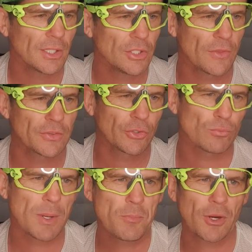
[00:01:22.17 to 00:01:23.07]
You know, so
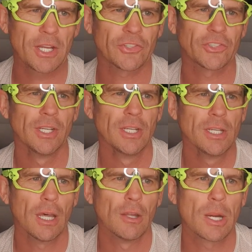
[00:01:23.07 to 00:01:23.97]
rim brakes
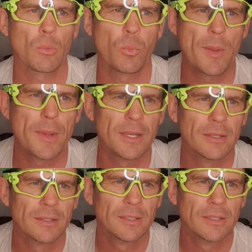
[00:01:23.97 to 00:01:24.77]
are like women.